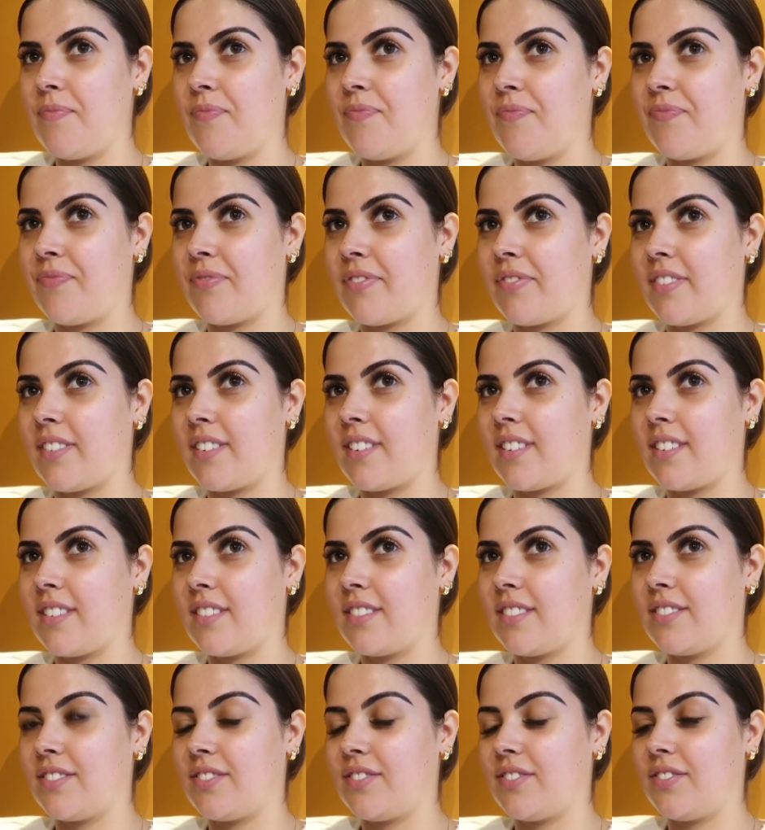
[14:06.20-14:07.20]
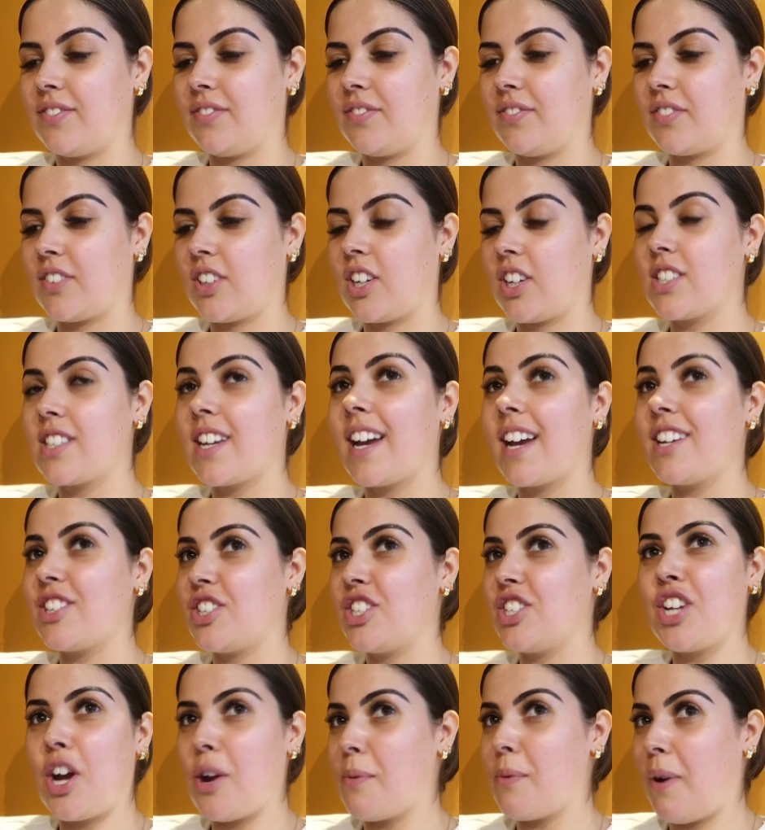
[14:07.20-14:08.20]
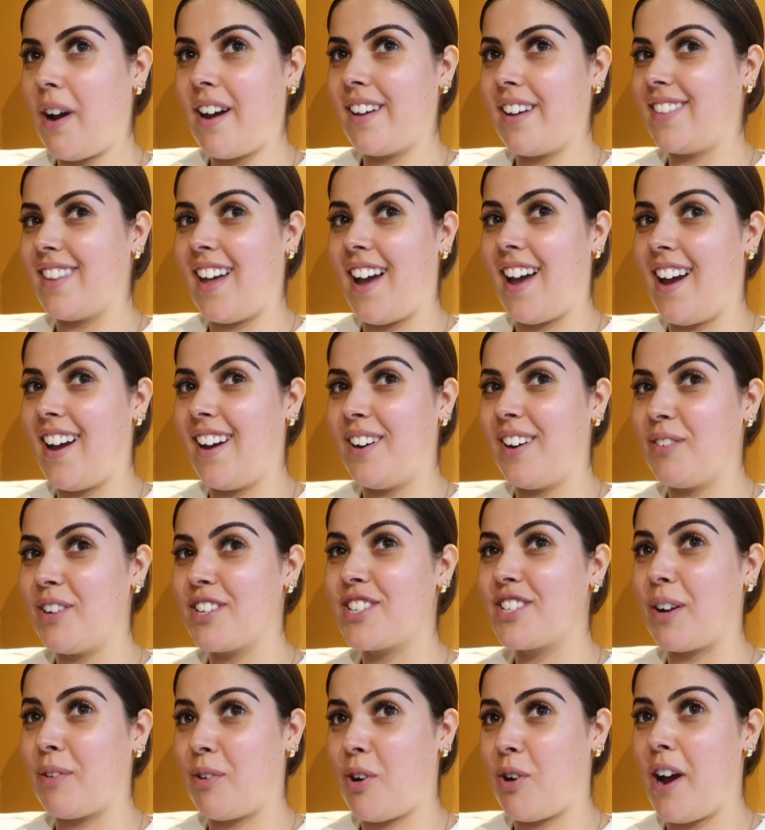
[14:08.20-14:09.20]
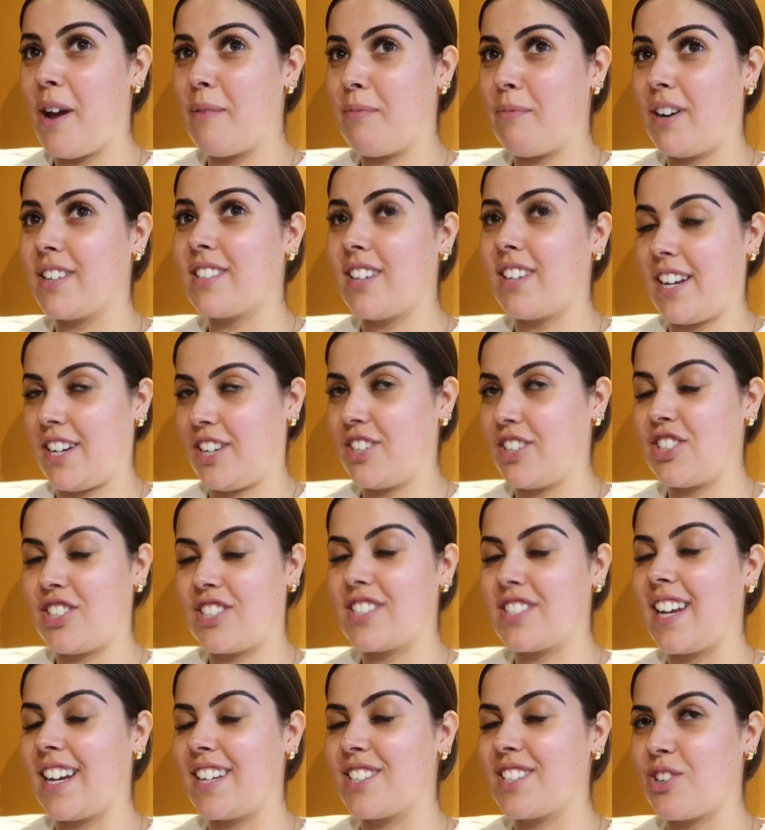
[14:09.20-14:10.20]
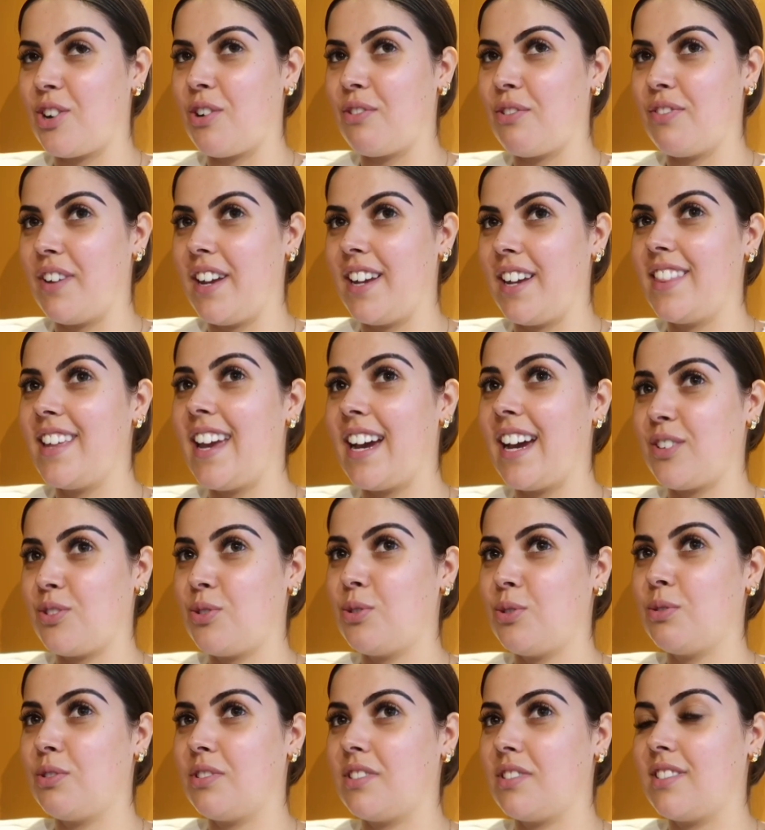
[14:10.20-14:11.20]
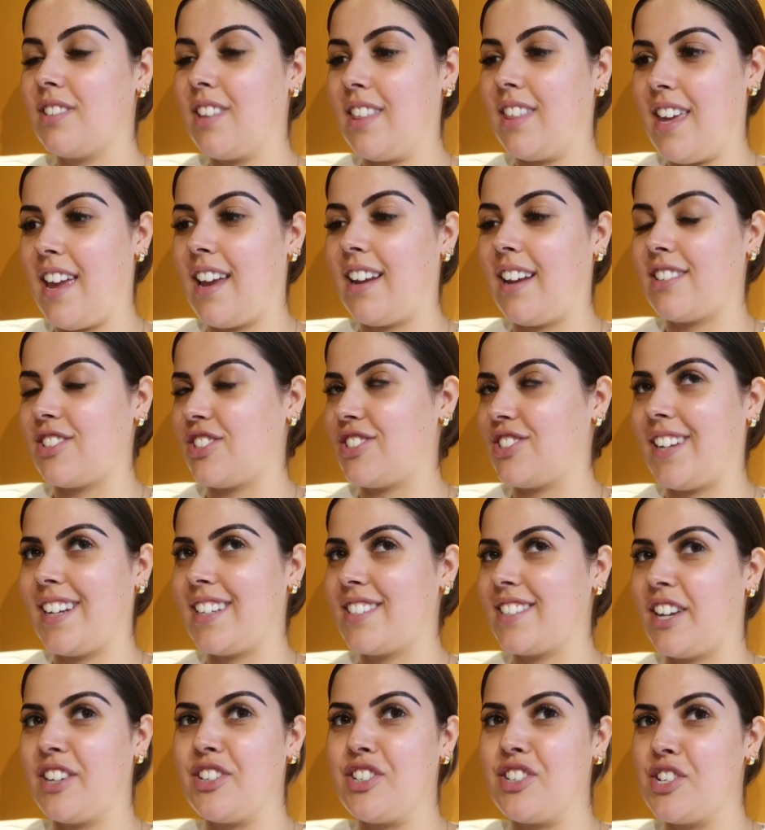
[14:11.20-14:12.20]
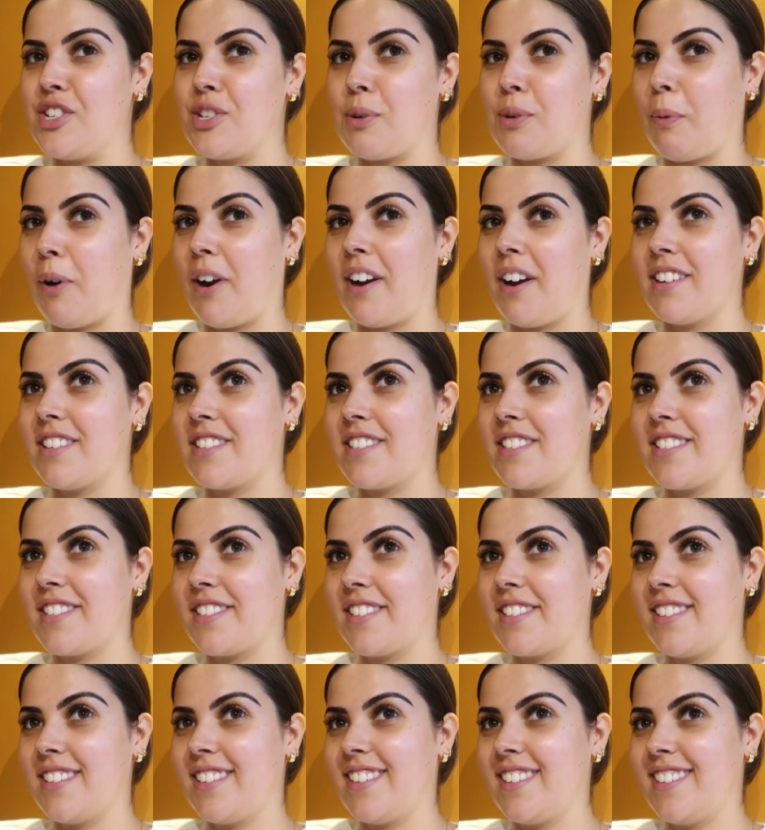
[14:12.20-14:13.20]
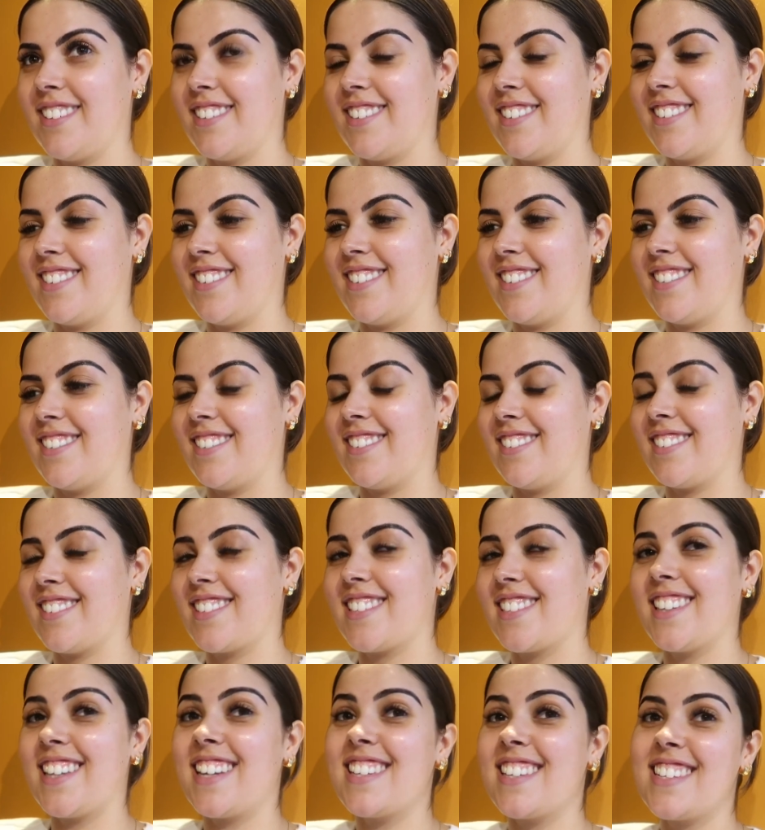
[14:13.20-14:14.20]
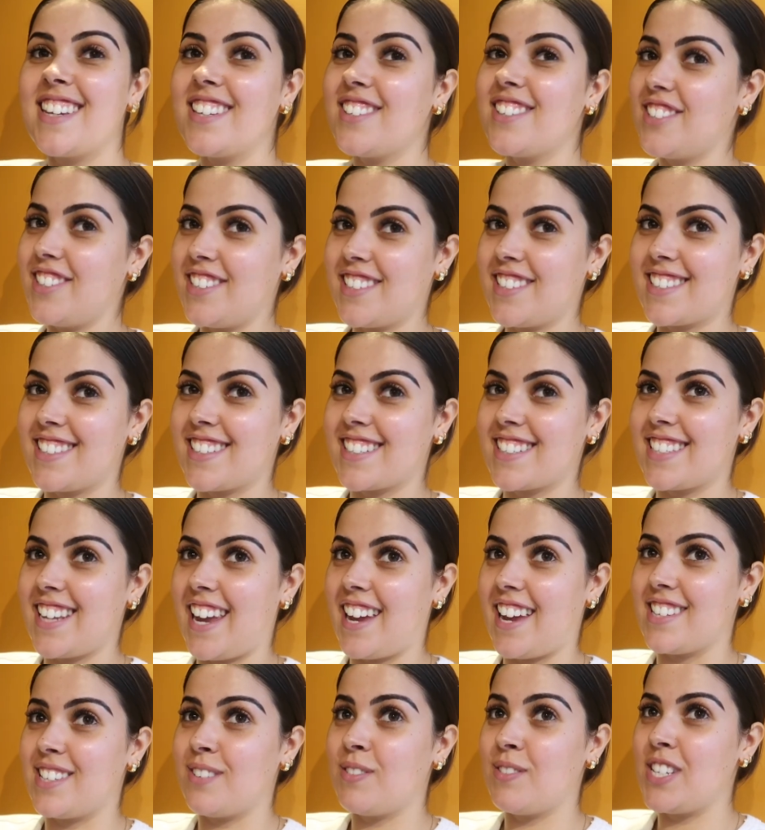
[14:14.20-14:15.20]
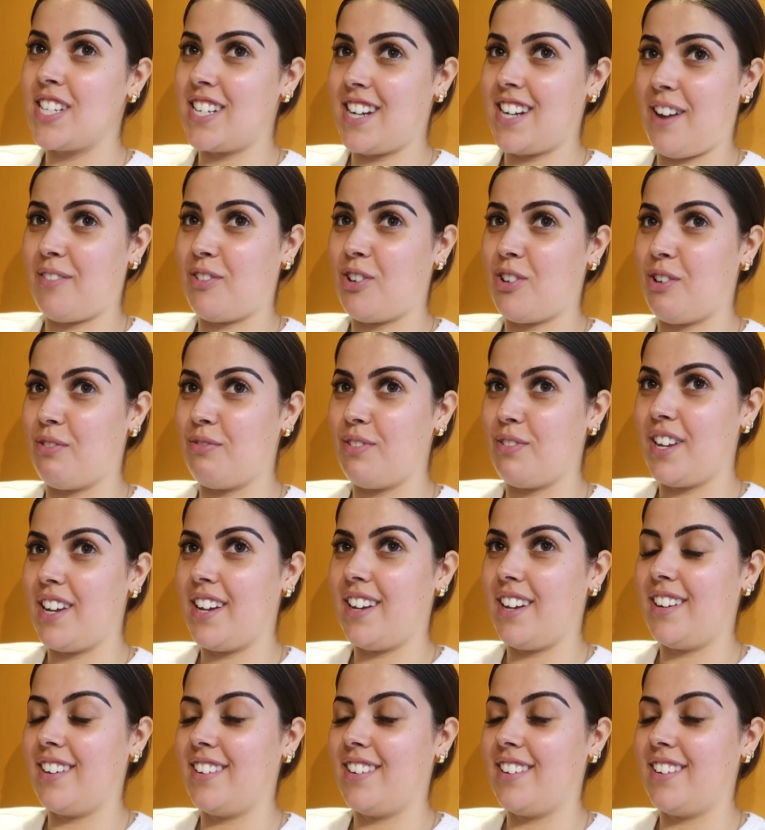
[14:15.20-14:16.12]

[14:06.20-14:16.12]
Because I actually don't mind that, which I'm quite impressed. I can just taste coffee. The actual thing just tastes like gingerbread. So that's actually a success. We didn't have coffee in.